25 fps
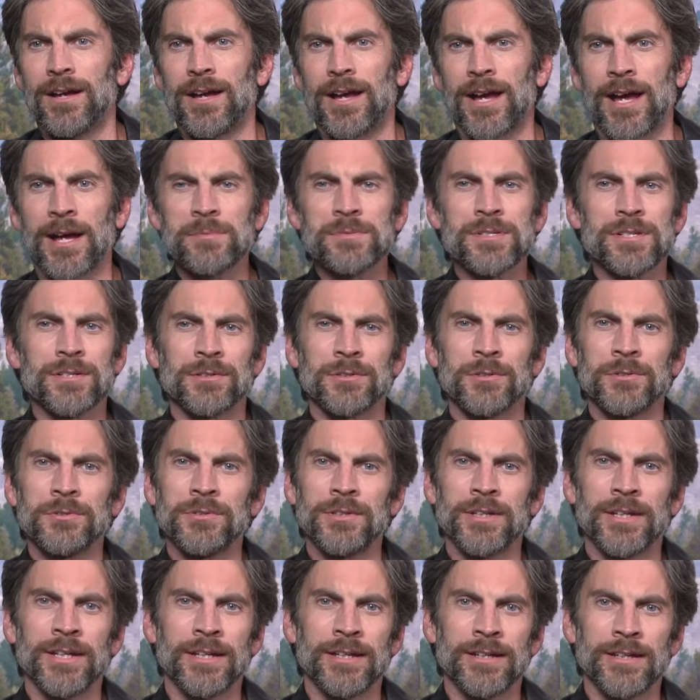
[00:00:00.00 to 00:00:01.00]

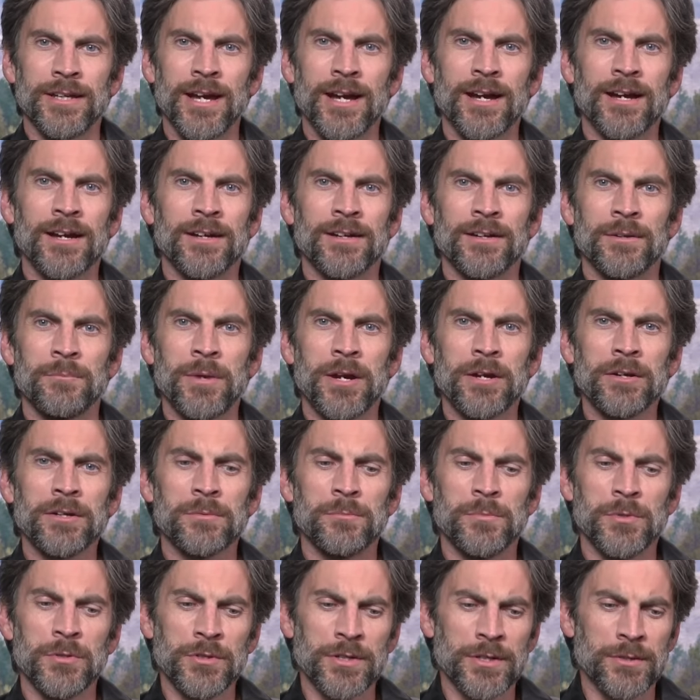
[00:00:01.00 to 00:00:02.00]
Absolutely. Yeah.
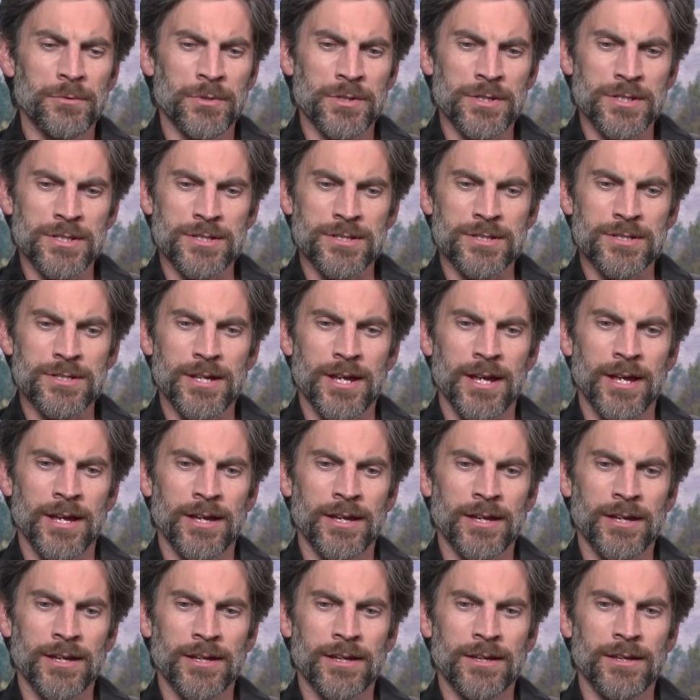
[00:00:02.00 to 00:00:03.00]
American Beauty was
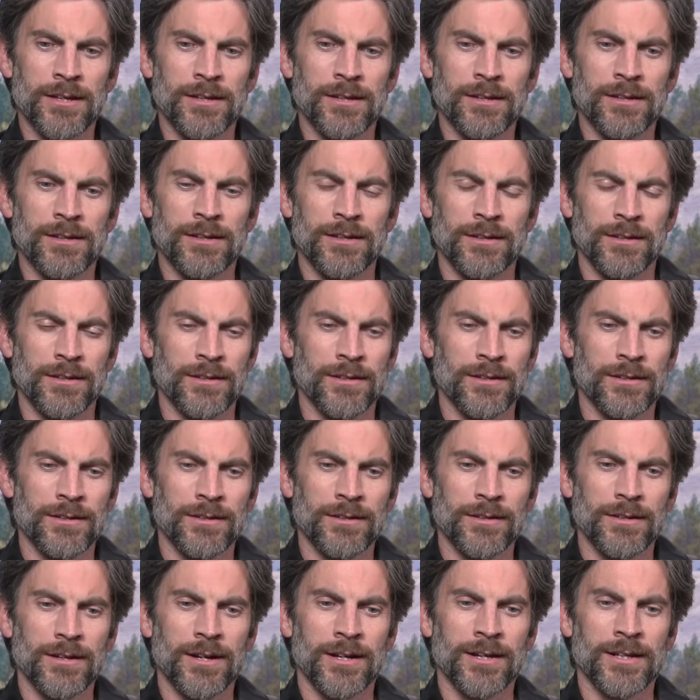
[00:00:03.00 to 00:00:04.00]
a,
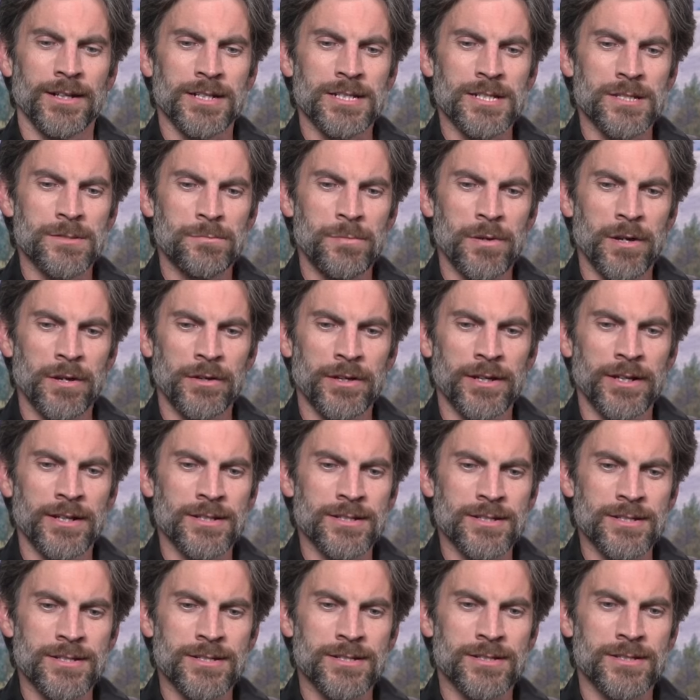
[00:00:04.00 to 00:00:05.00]
an
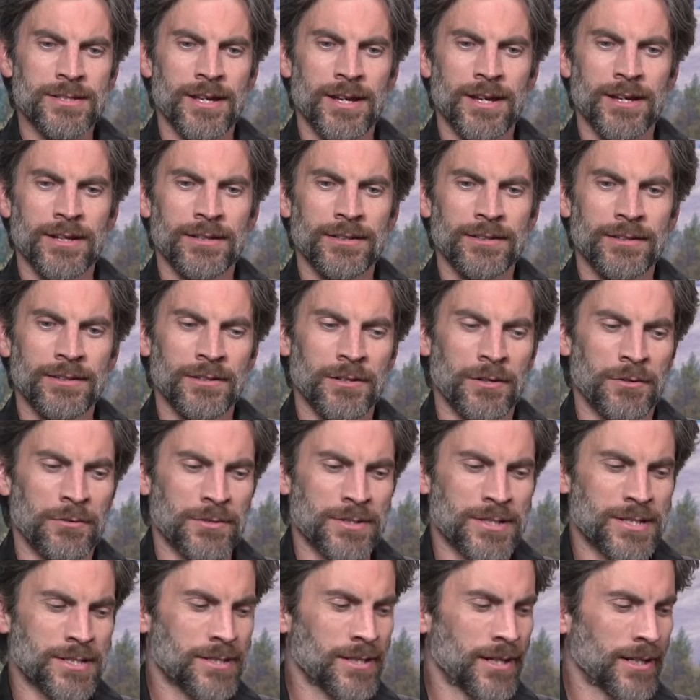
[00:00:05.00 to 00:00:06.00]
experience that, you know,
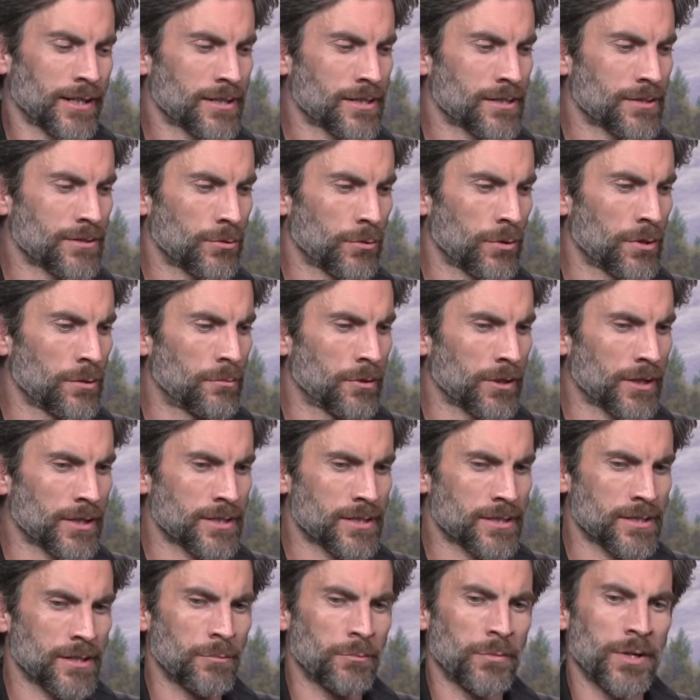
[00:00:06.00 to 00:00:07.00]
it's like storybook in
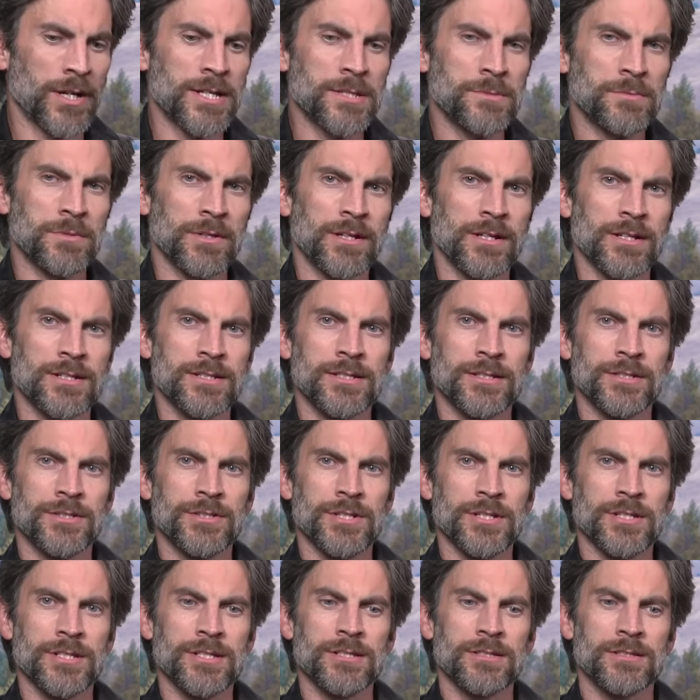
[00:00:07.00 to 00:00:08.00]
some ways, because it
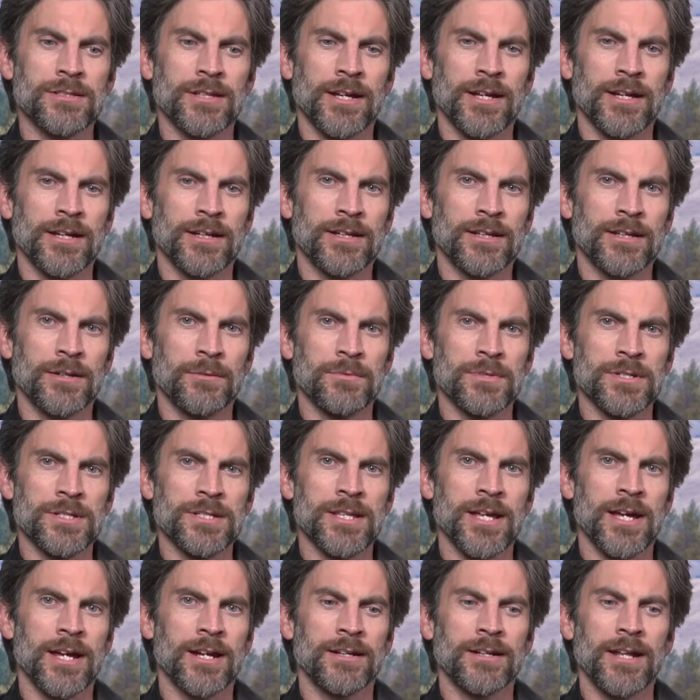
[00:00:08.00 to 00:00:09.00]
just like, it was
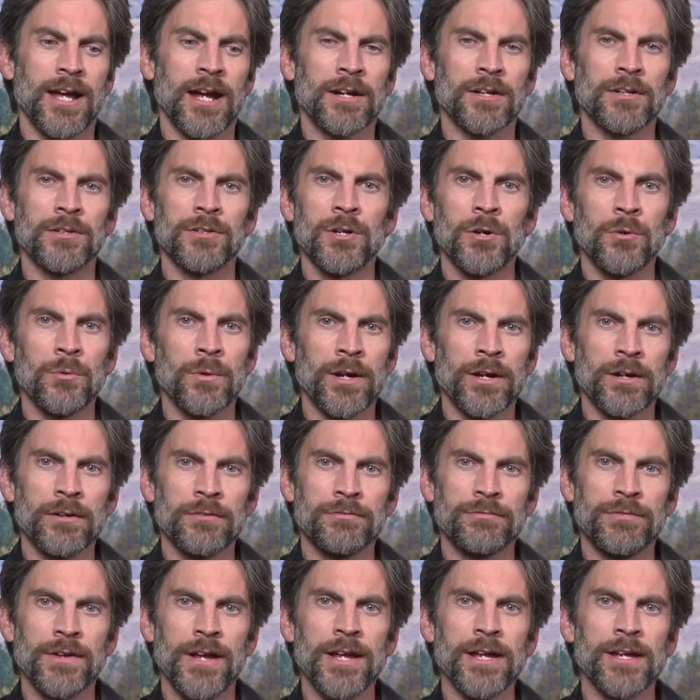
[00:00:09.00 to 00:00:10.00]
that out of nowhere
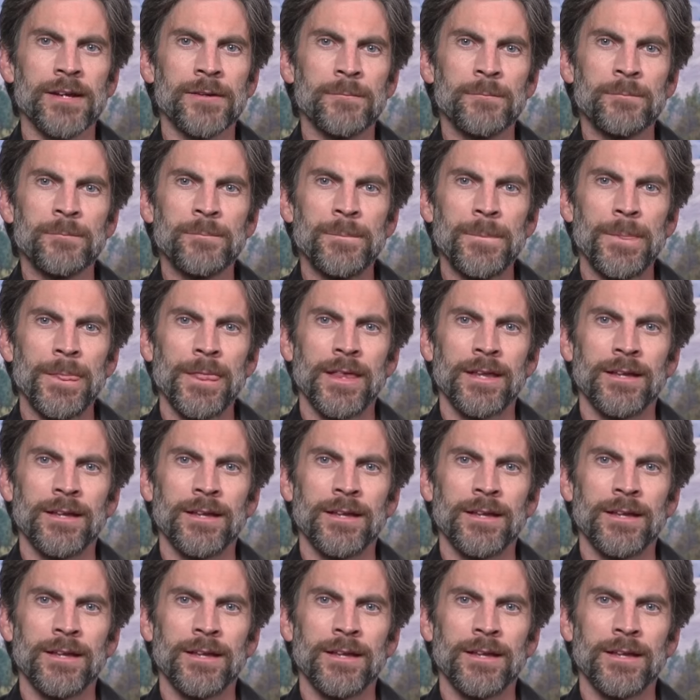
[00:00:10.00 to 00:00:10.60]
fame,